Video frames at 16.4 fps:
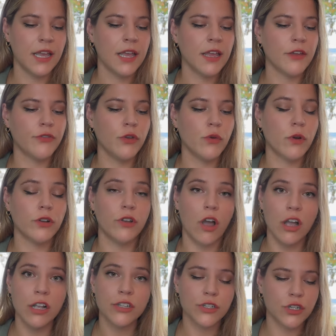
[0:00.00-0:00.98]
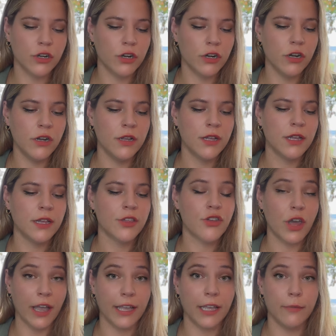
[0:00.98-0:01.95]
If you are not sure,
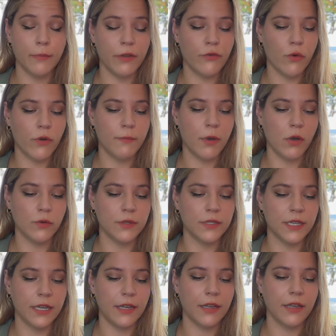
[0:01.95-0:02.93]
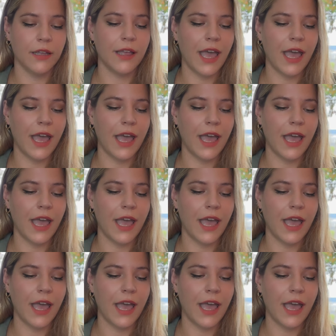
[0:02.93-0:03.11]
check it before posting.